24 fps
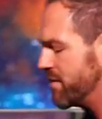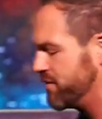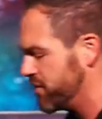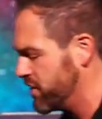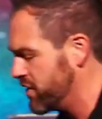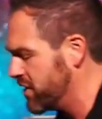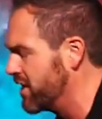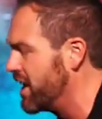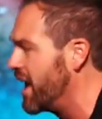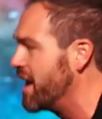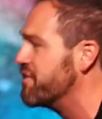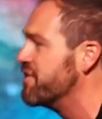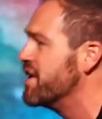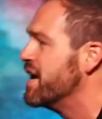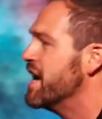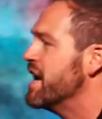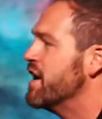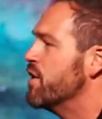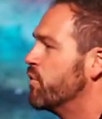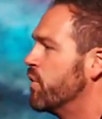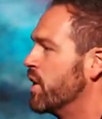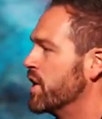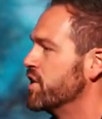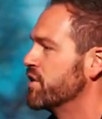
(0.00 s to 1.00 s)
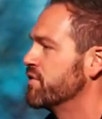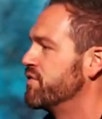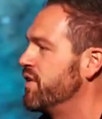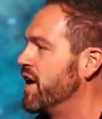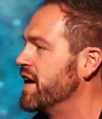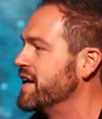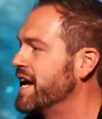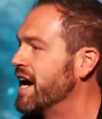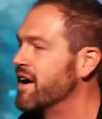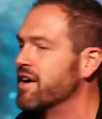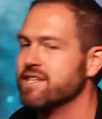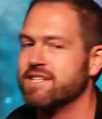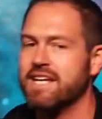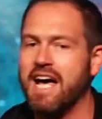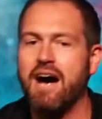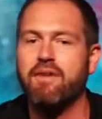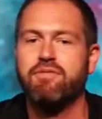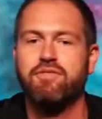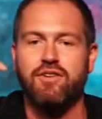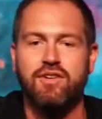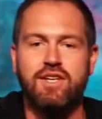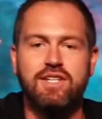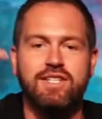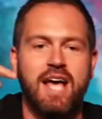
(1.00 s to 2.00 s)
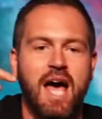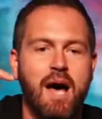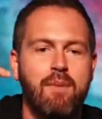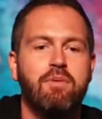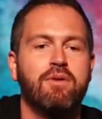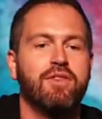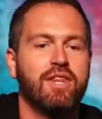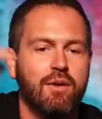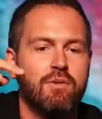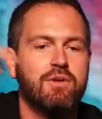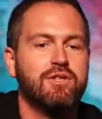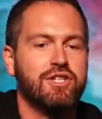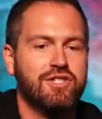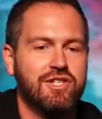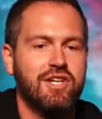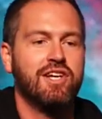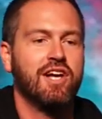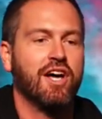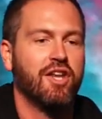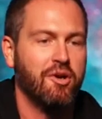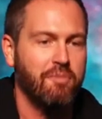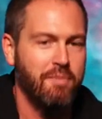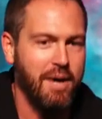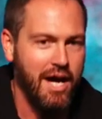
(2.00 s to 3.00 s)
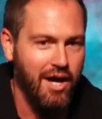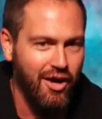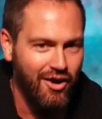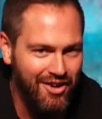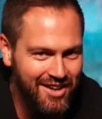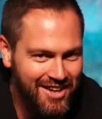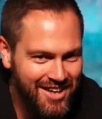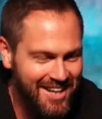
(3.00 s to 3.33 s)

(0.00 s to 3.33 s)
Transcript: for your life. What you'll find out is after this happened, there was just another battle.